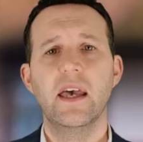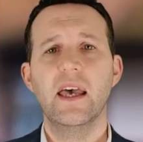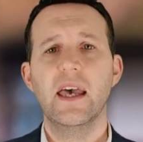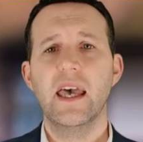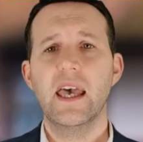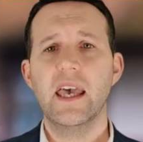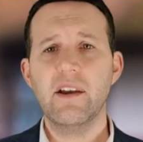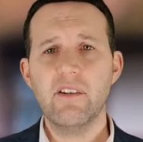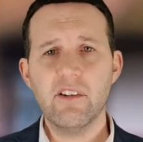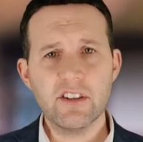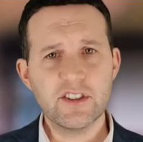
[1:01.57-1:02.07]

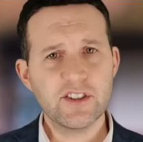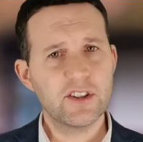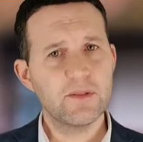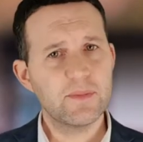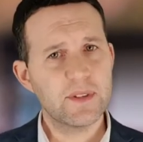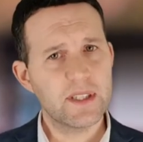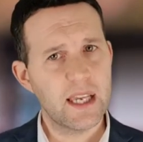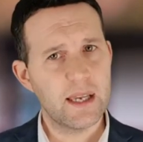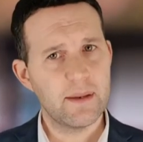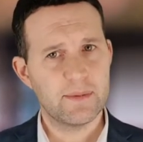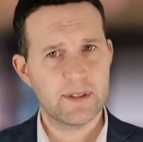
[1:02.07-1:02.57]
Here are some
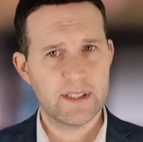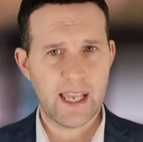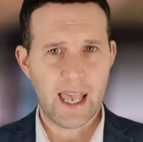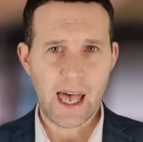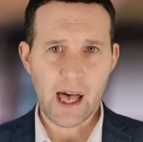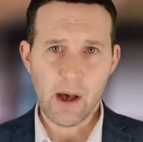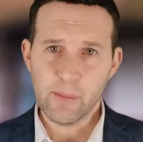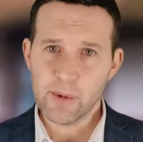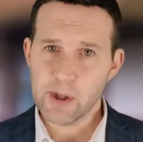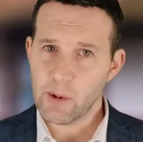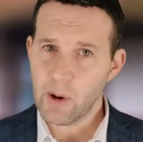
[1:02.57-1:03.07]
tips to
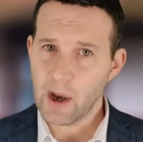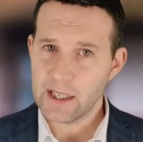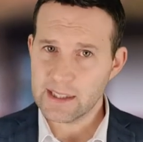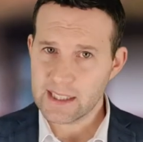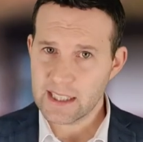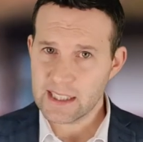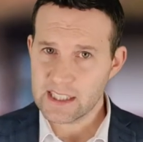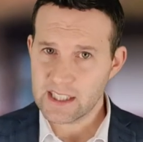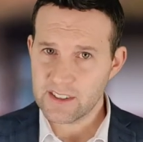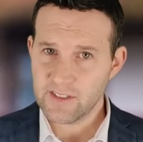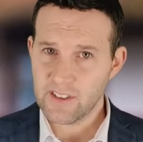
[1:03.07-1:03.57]
help you
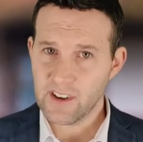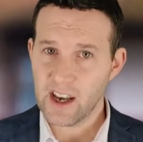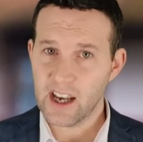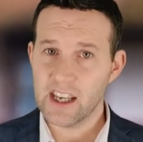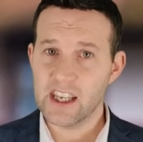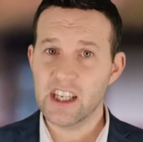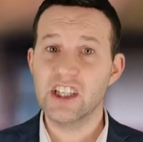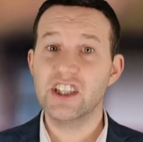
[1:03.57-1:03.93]
identify